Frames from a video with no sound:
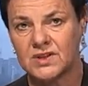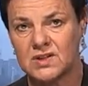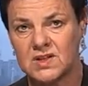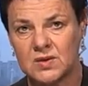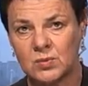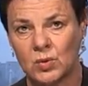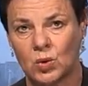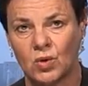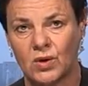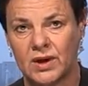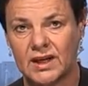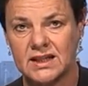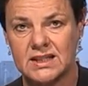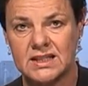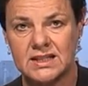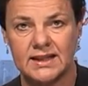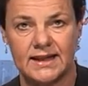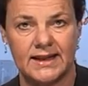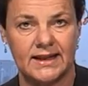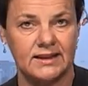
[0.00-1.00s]
this morning
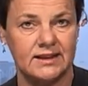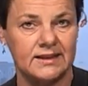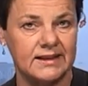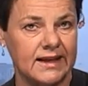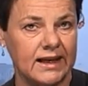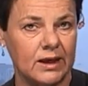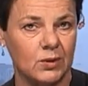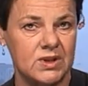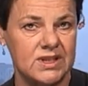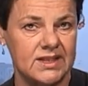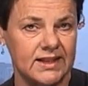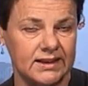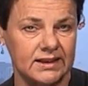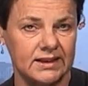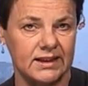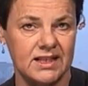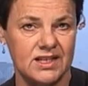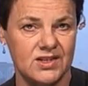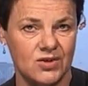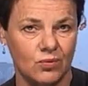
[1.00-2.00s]
saying that they were
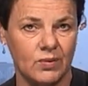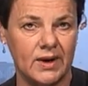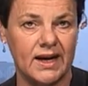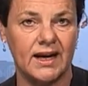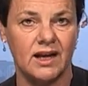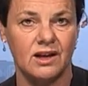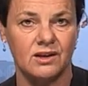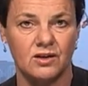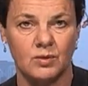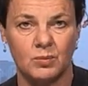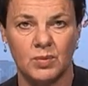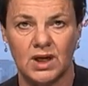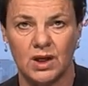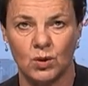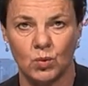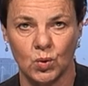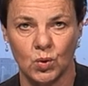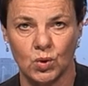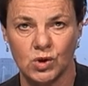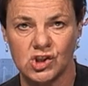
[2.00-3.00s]
suddenly surrounded
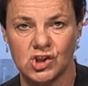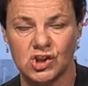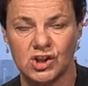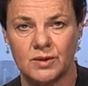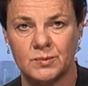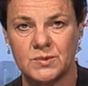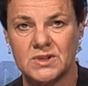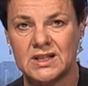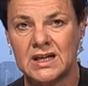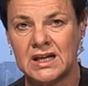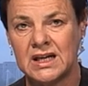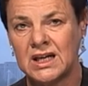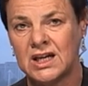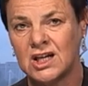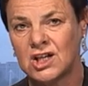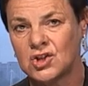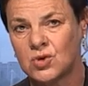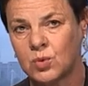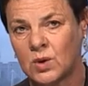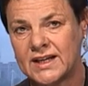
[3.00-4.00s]
by warships.
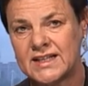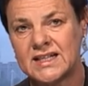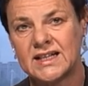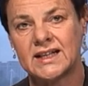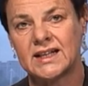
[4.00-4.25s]
20